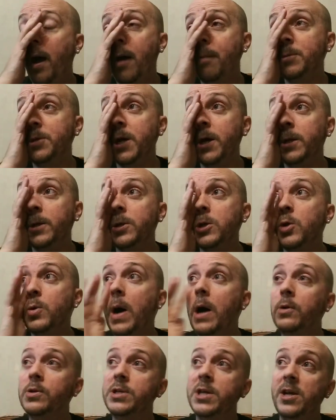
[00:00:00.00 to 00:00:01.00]
I'm telling
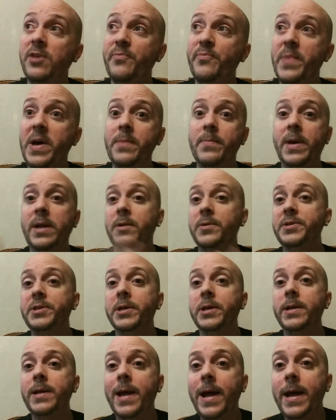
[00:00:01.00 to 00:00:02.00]
you, outside of Ben
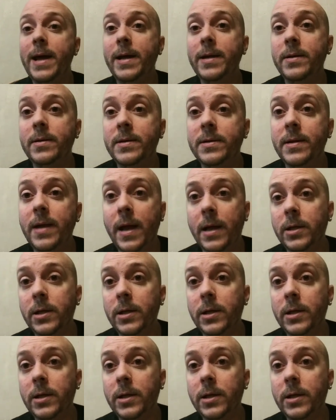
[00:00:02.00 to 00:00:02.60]
Mendelsohn and